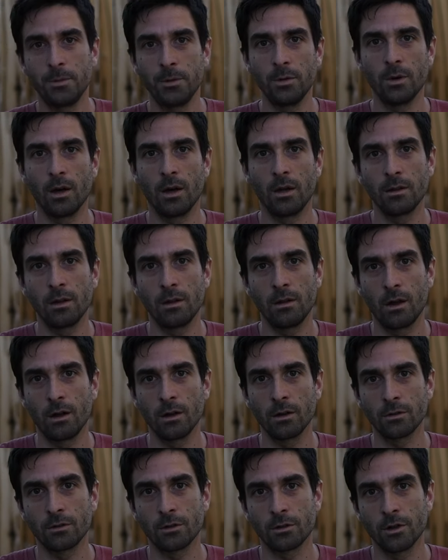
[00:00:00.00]
you on the
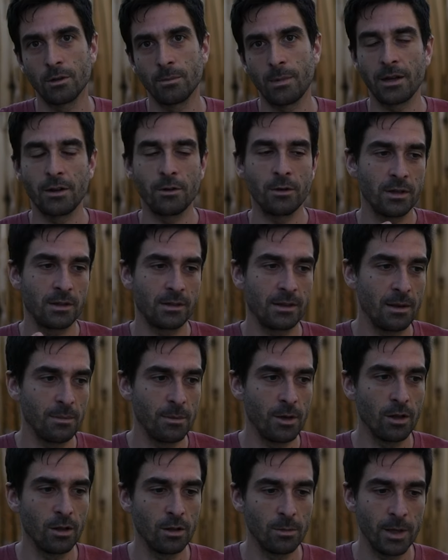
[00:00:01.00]
long term. I know it can
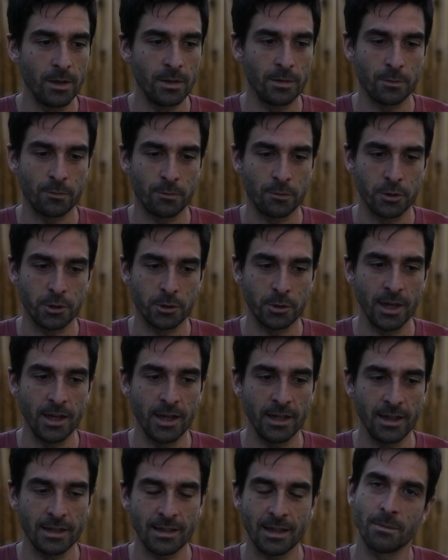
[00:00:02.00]
be a little bit
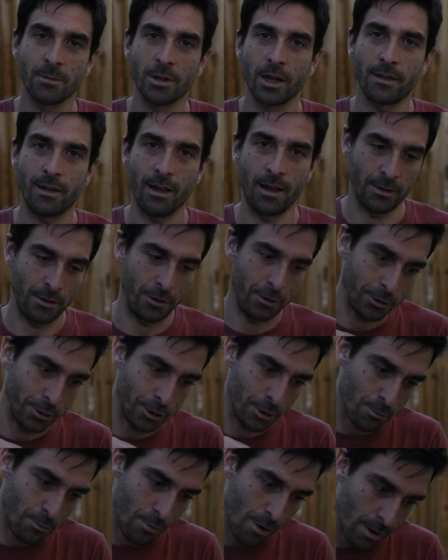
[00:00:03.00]
frustrating that I'm not telling you you
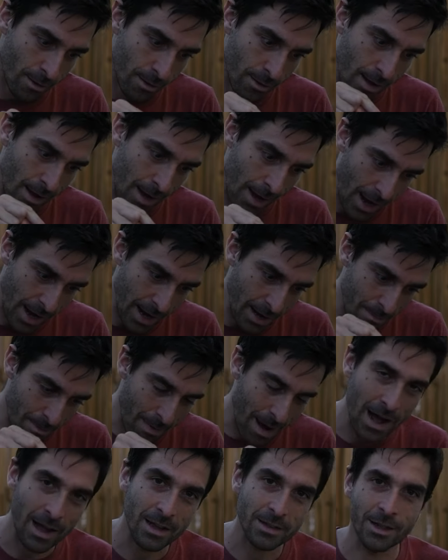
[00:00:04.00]
should run 8
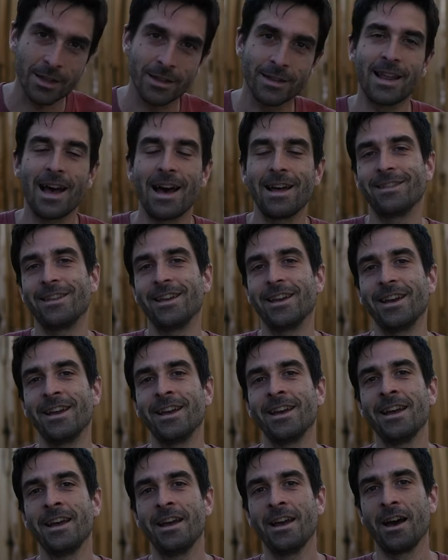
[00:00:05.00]
miles on that
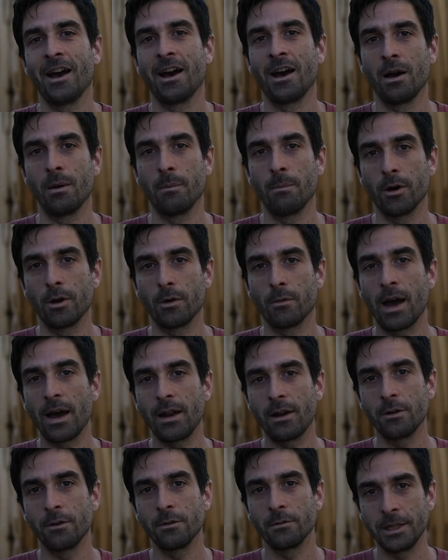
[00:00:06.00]
day, but
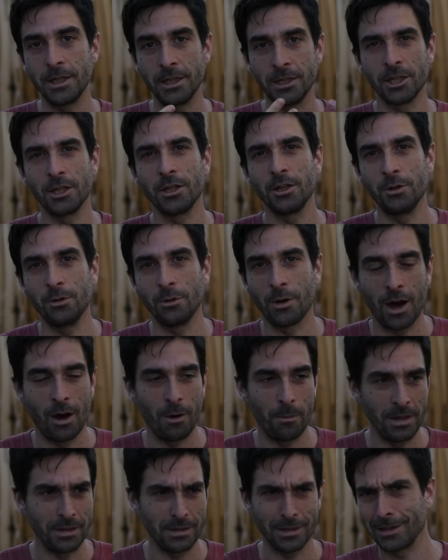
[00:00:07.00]
rather teaching you
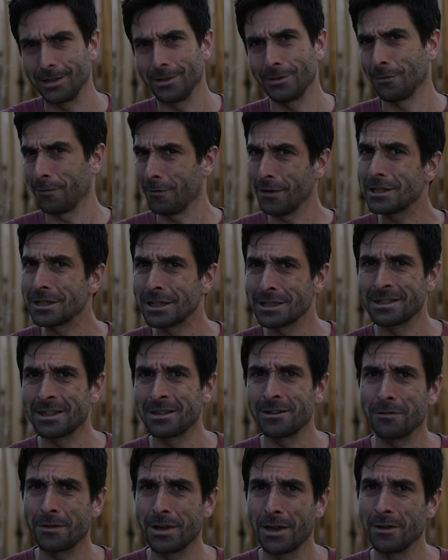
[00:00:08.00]
how basically to fish
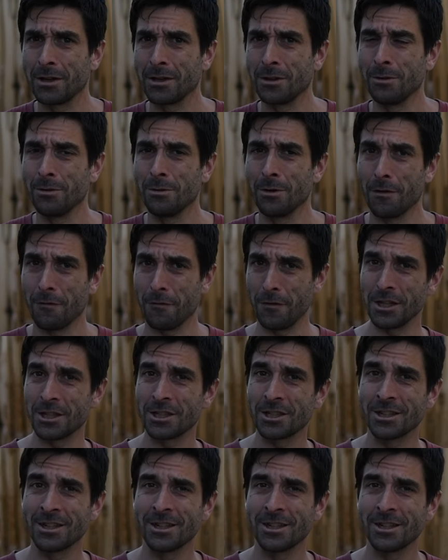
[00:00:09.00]
instead of giving you a fish.